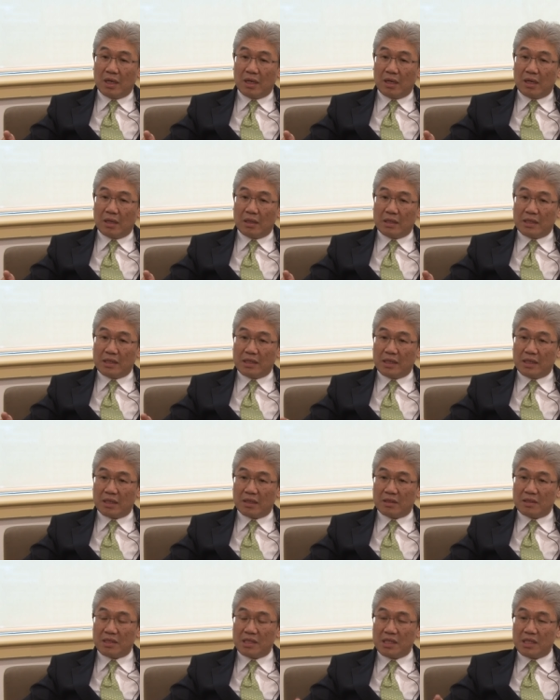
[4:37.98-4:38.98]
uh, leading
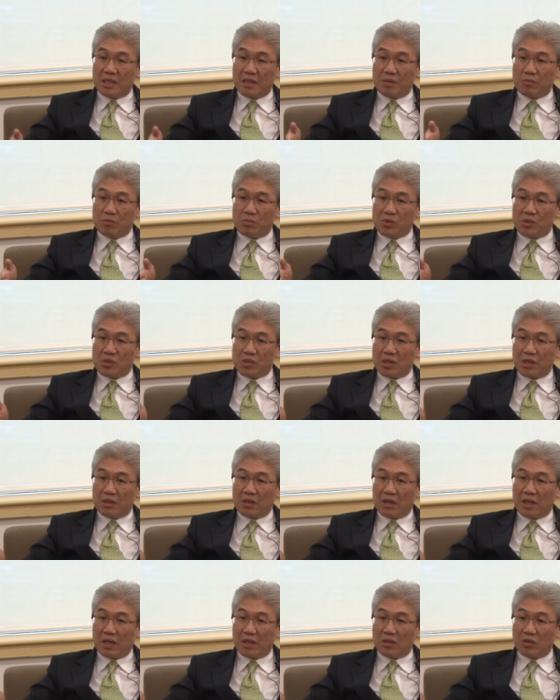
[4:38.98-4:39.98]
a teams
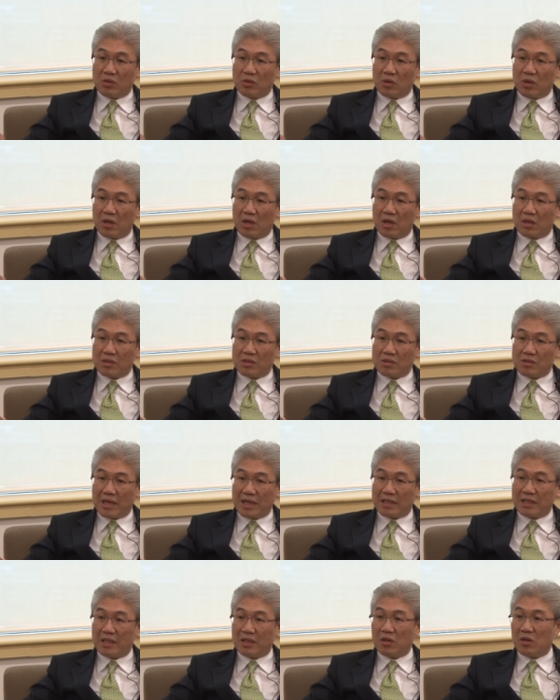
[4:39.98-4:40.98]
and, and you are
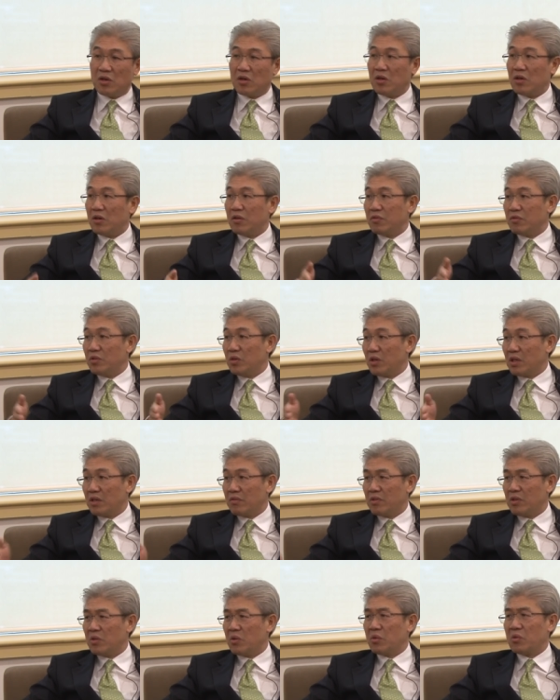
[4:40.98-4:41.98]
signing off, you are
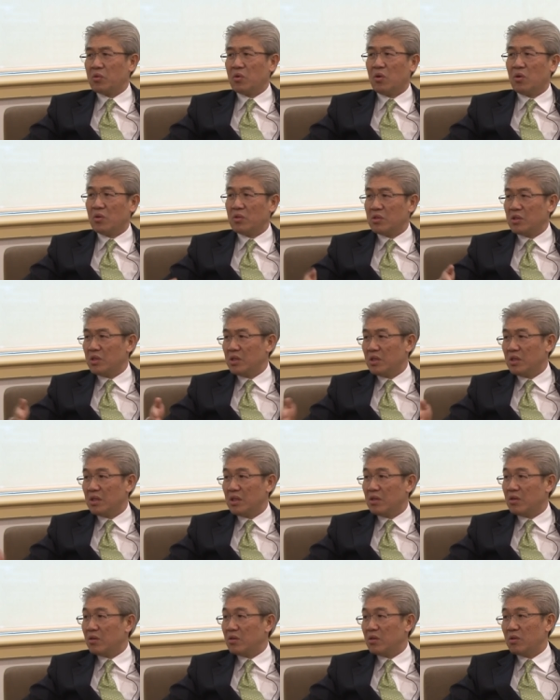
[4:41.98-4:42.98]
given authority,
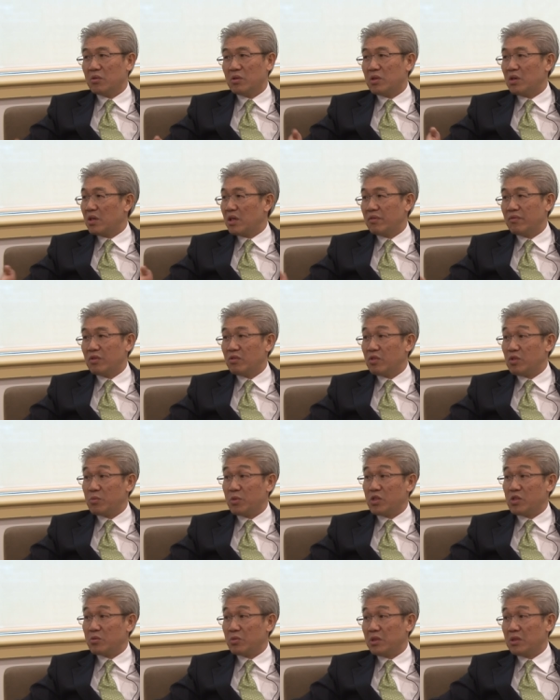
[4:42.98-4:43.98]
you mm -hmm. know, mm-hmm. you, you are given
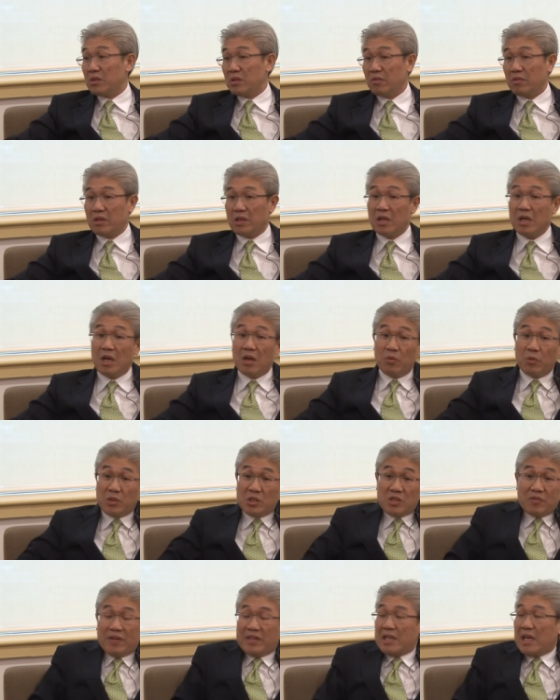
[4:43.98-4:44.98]
responsibility,
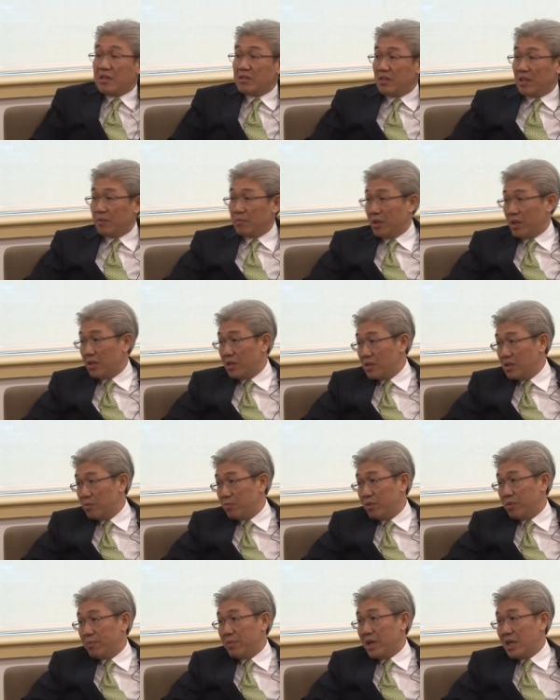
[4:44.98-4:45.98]
which is fantastic mm -hmm. because
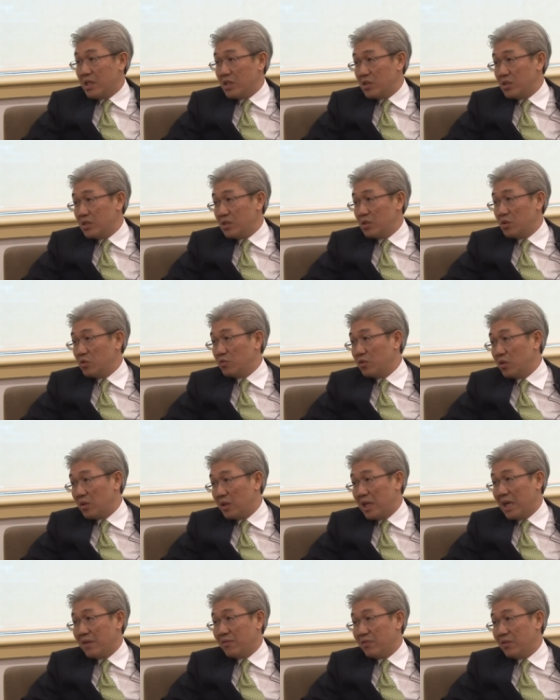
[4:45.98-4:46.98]
it mm-hmm. prepares mm -hmm. you for
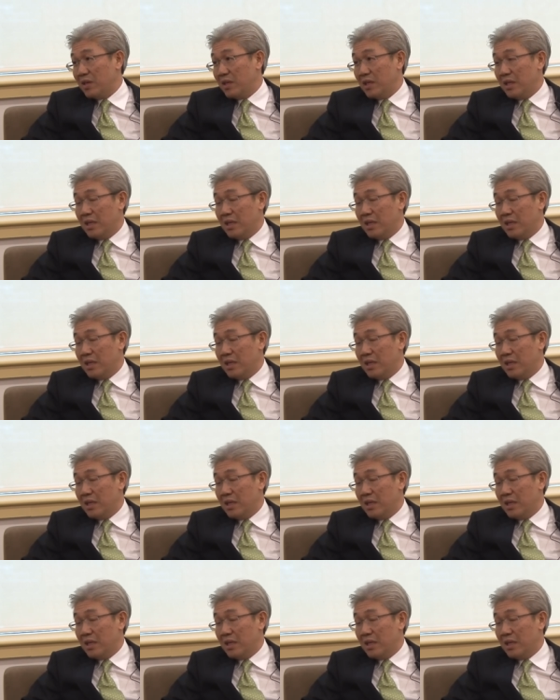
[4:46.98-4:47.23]
life